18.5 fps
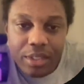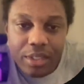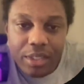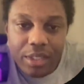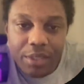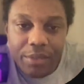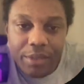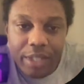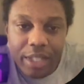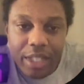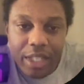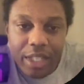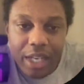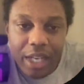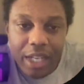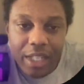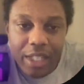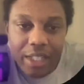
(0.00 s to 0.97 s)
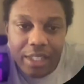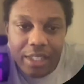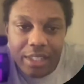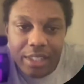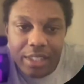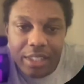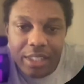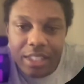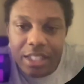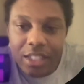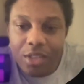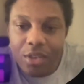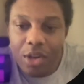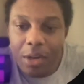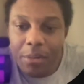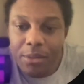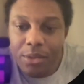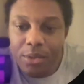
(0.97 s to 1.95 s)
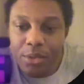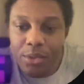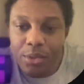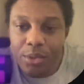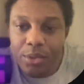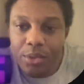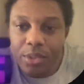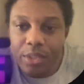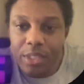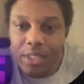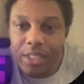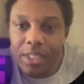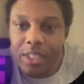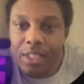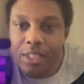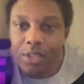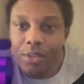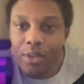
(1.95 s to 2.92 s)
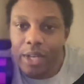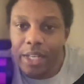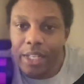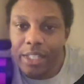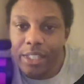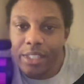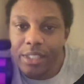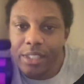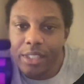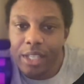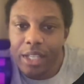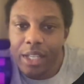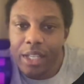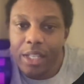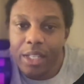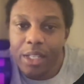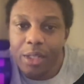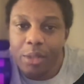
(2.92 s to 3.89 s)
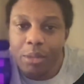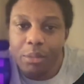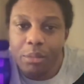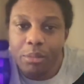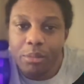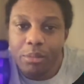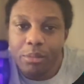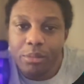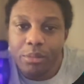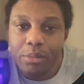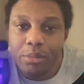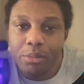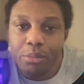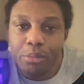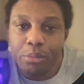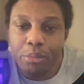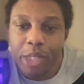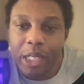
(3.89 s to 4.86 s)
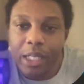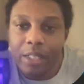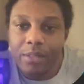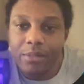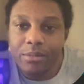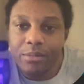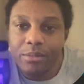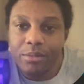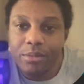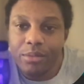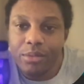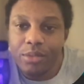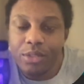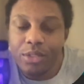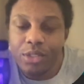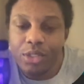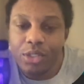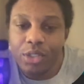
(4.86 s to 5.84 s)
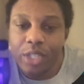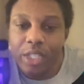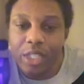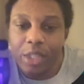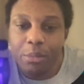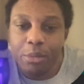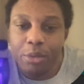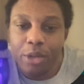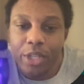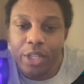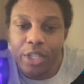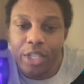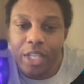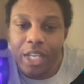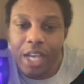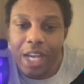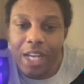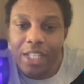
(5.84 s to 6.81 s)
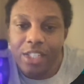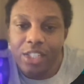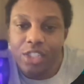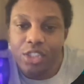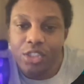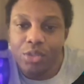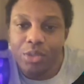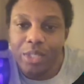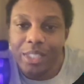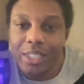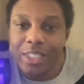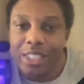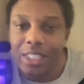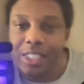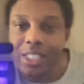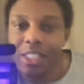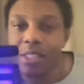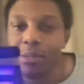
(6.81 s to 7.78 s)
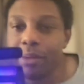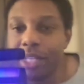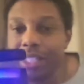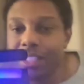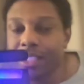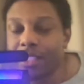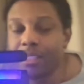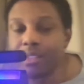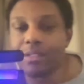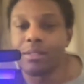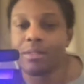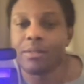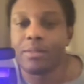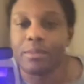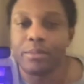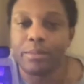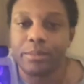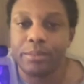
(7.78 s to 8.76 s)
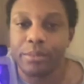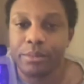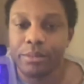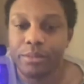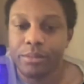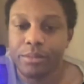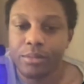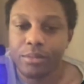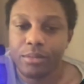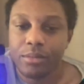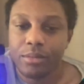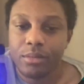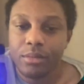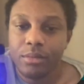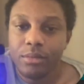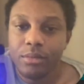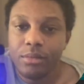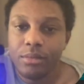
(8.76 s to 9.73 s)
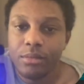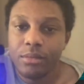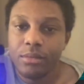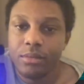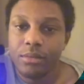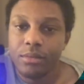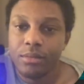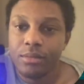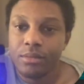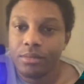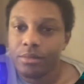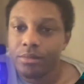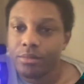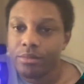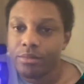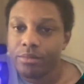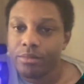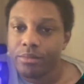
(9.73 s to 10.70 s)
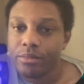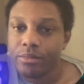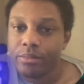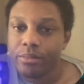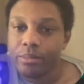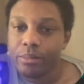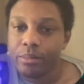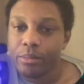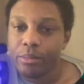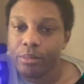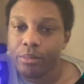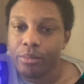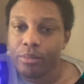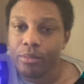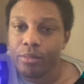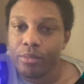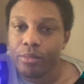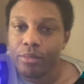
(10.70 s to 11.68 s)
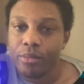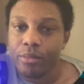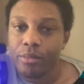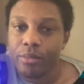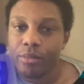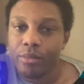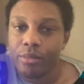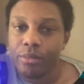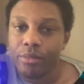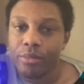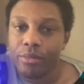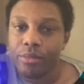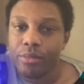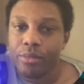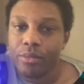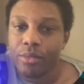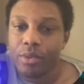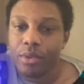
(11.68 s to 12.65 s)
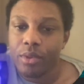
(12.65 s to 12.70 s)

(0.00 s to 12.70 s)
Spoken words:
and we can kind of, and their crop tool isn't the greatest, but you get the point. You can kind of just do it sentence by sentence. Dog went missing last night. They posted about it in the Good Watch page. Third one.